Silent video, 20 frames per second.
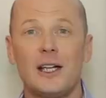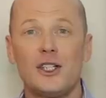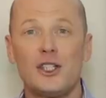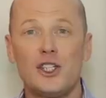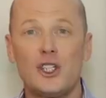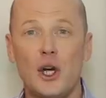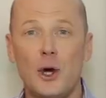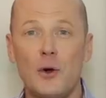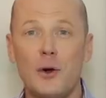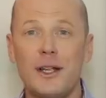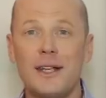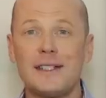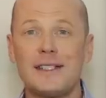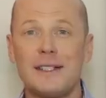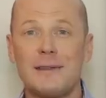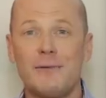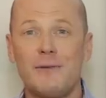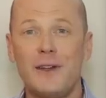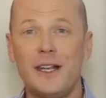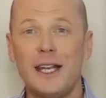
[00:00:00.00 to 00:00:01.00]
Jonas
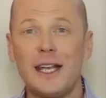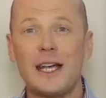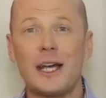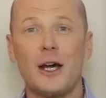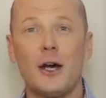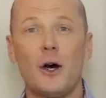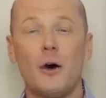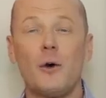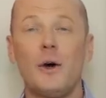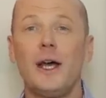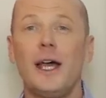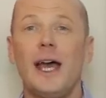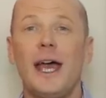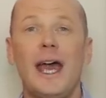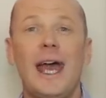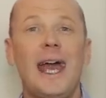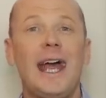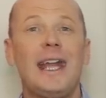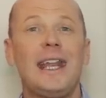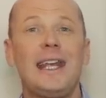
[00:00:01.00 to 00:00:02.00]
Vingegaard,
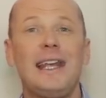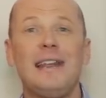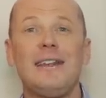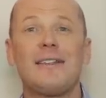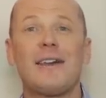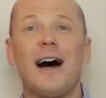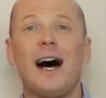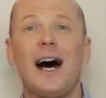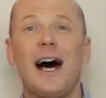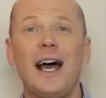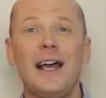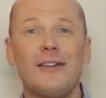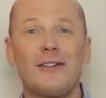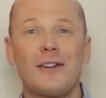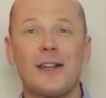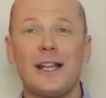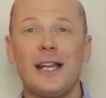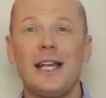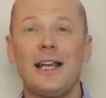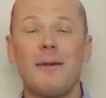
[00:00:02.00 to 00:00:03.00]
and he's
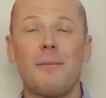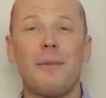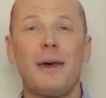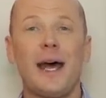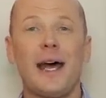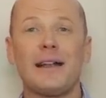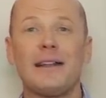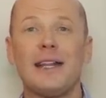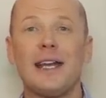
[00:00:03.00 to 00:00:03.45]
isolated back